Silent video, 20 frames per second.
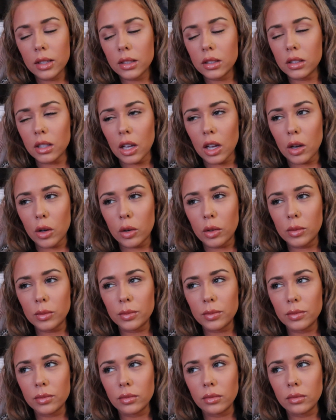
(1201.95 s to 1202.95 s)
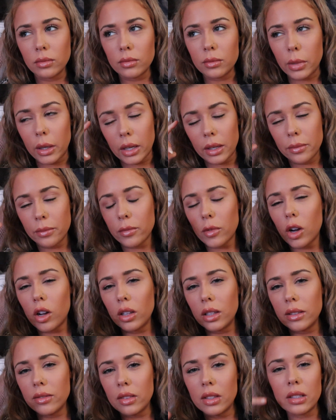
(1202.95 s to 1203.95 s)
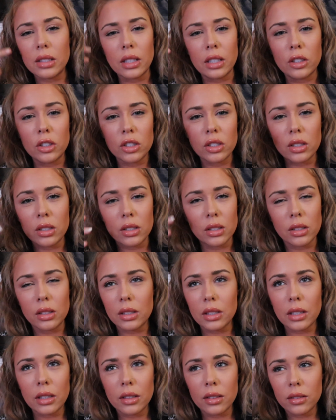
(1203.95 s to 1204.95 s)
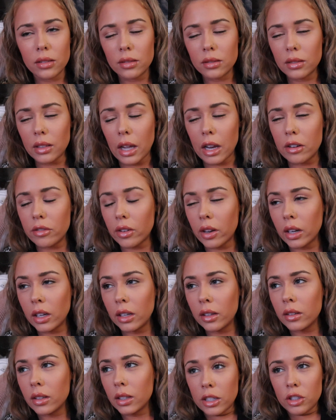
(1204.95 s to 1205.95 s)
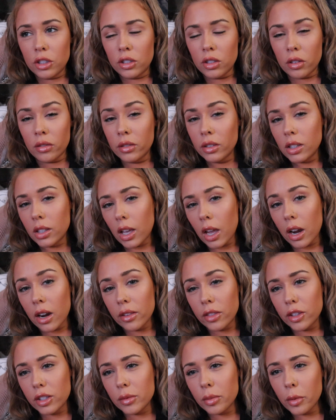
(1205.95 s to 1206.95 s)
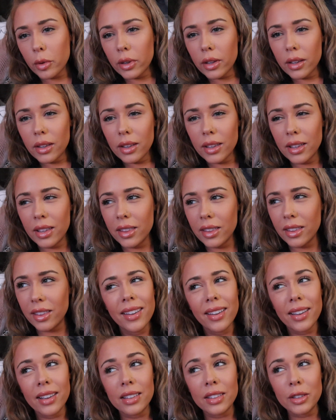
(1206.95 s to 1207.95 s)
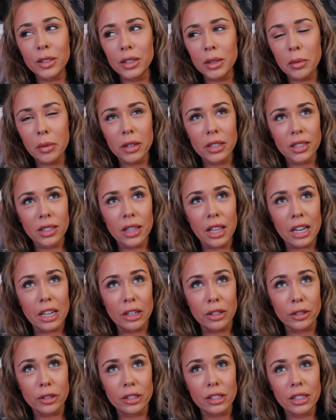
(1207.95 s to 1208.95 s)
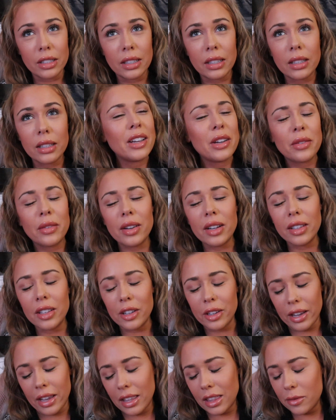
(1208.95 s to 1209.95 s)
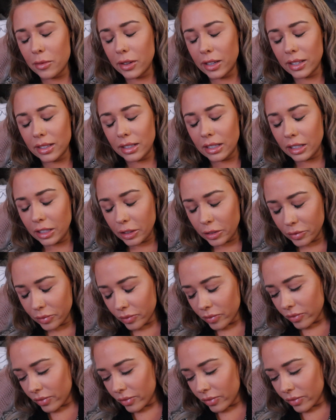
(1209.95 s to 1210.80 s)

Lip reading: So, but I'll leave this in just because it's like kind of funny. I just don't really care at this point. And the only person that knows, well, okay, let me continue.